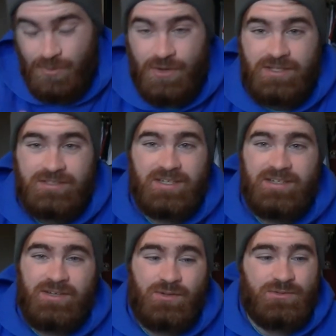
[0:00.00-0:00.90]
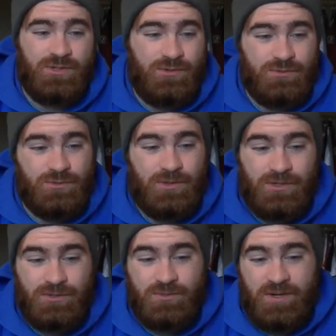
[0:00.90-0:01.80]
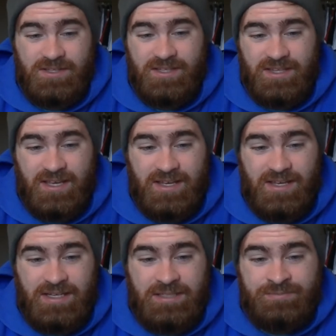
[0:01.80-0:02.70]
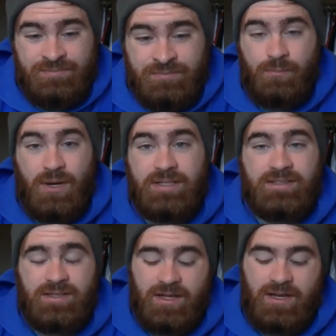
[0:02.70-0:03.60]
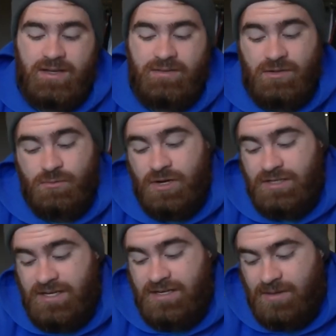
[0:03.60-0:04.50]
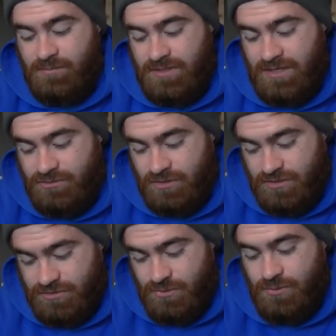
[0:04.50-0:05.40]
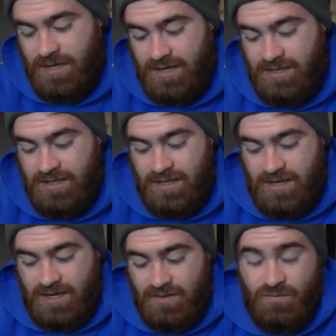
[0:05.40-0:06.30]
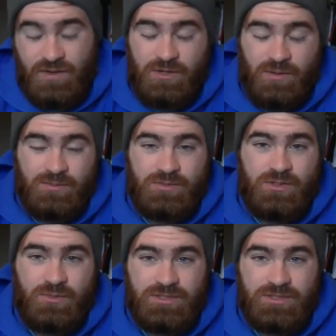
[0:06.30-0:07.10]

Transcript: working Sunday also, so I couldn't do anything there. But uh, the crate did come today, so I'm going to do that. On the video I was going to do